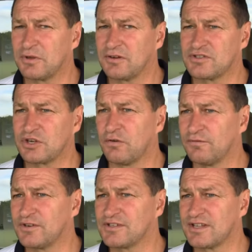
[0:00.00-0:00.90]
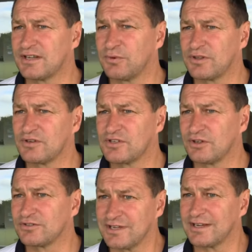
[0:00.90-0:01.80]
whether it's a confidence thing, whether it's
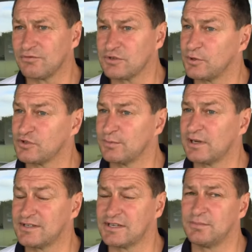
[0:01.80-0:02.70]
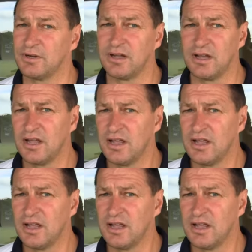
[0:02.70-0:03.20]
not taking responsibility, but